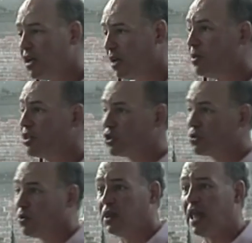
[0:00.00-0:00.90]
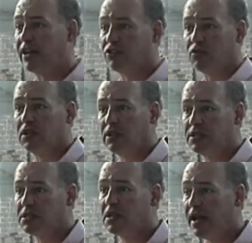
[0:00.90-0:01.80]
and pitchers were allowed to
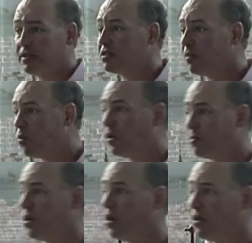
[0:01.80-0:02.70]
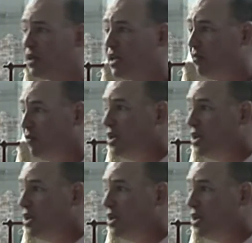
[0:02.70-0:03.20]
release at some point below the hip.